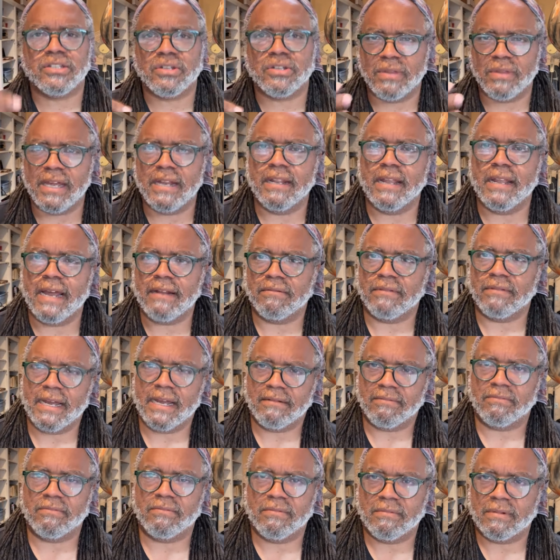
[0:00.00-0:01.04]
and so then
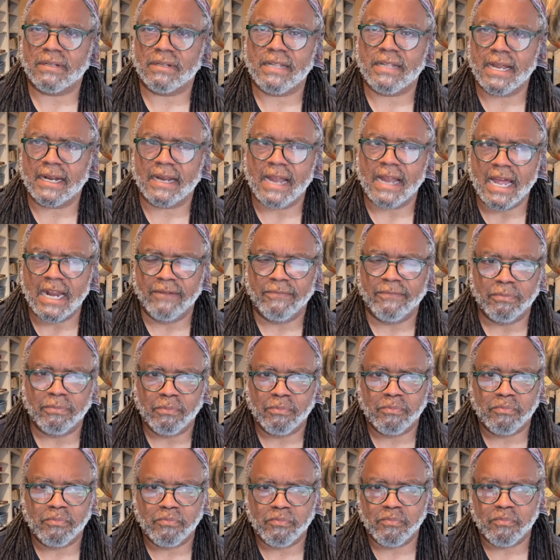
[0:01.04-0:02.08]
that that that kind
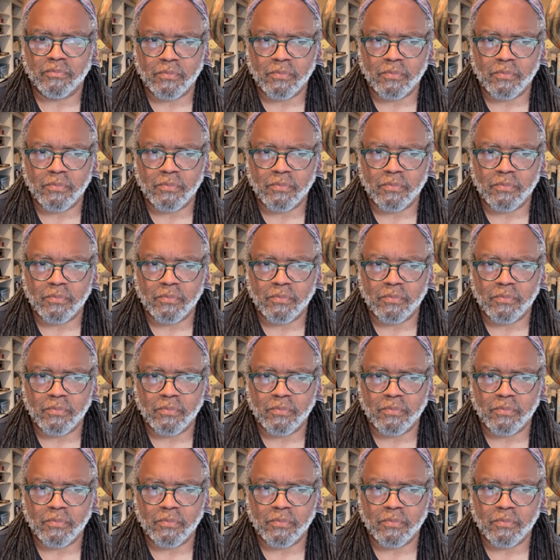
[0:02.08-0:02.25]
of